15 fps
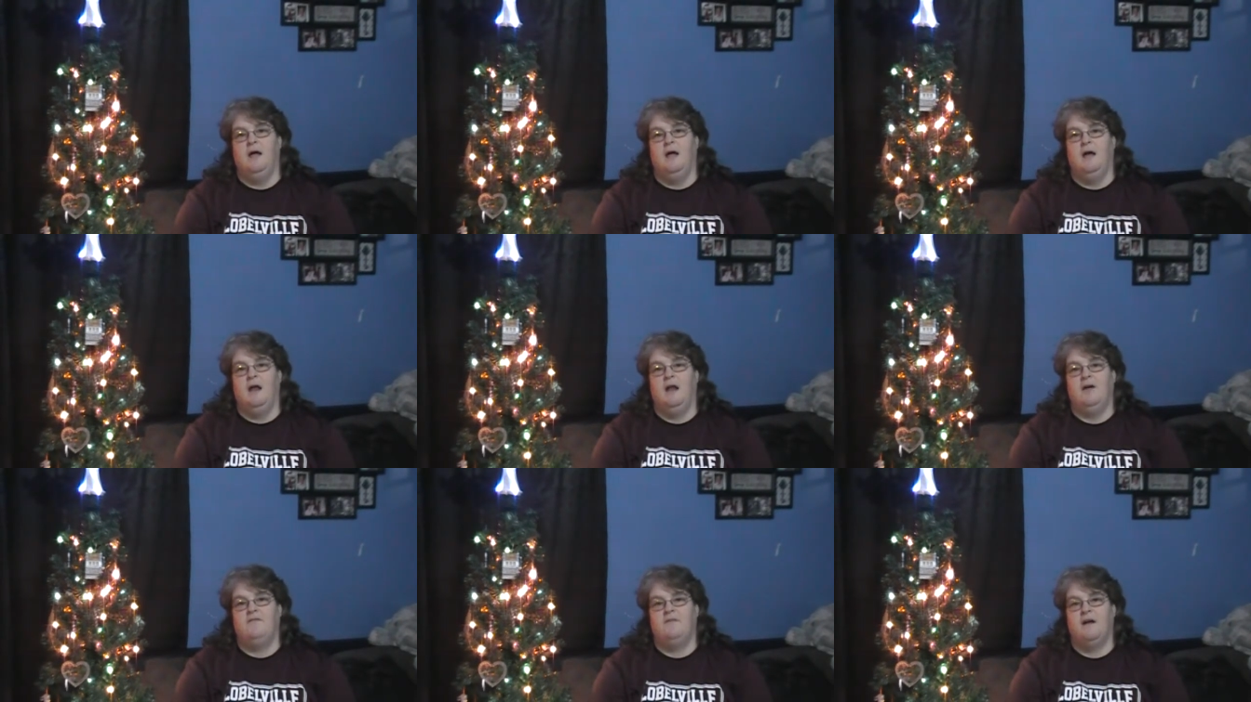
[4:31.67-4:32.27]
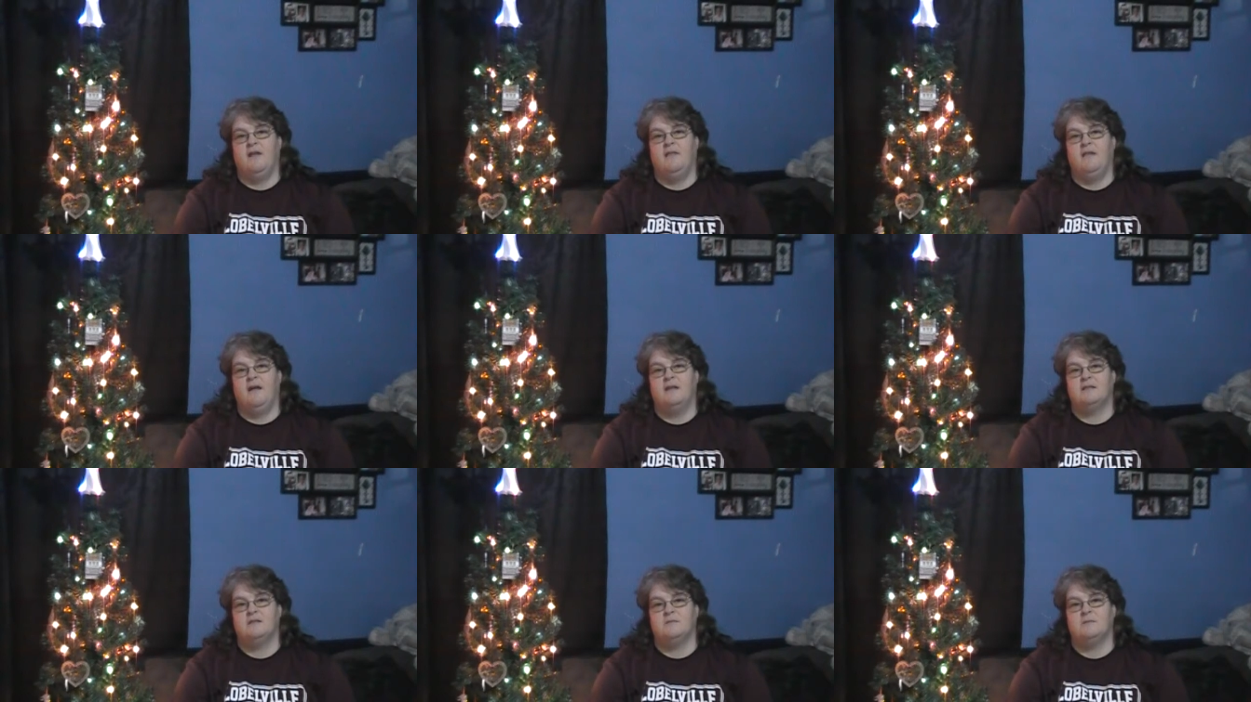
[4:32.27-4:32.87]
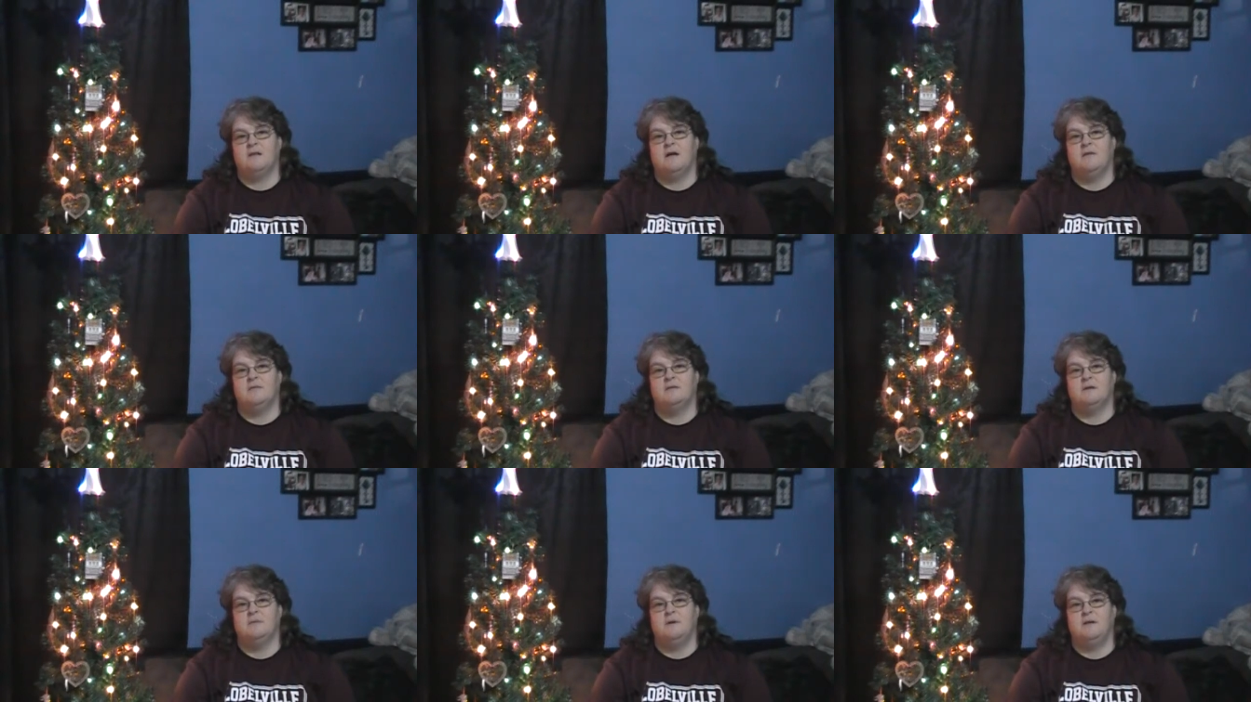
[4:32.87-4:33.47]
And I find that sometimes
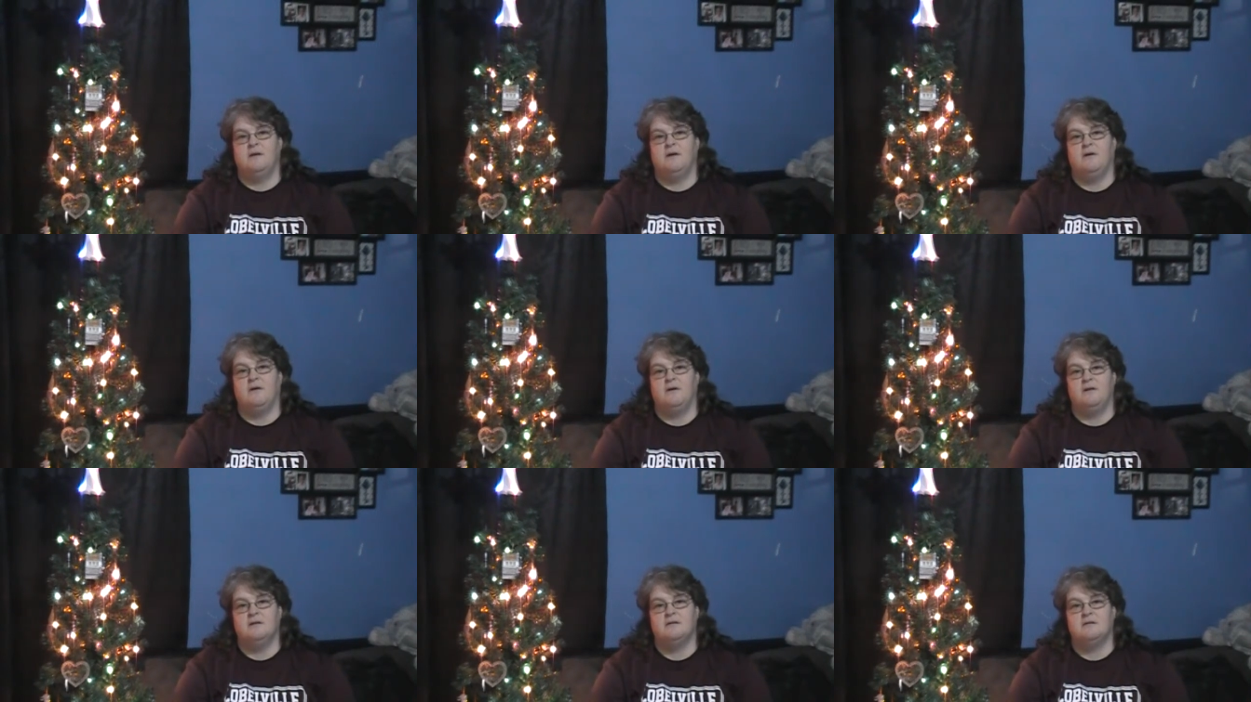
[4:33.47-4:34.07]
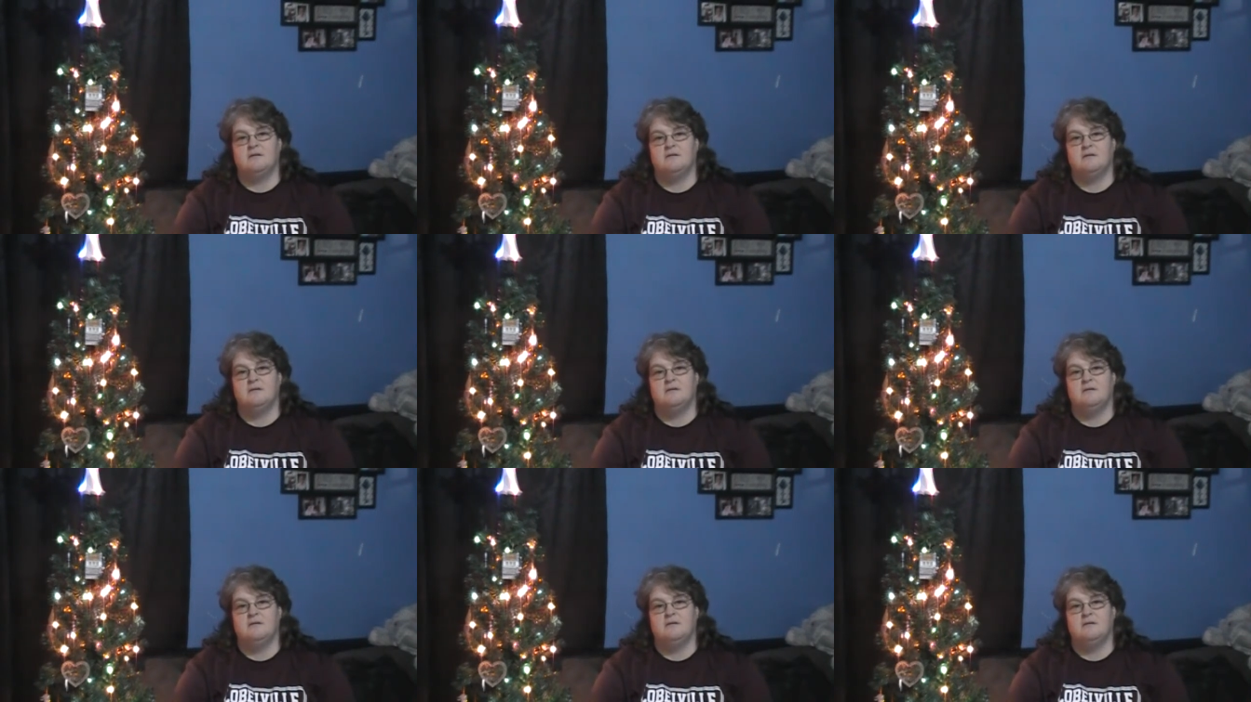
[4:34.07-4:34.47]
can be the hardest.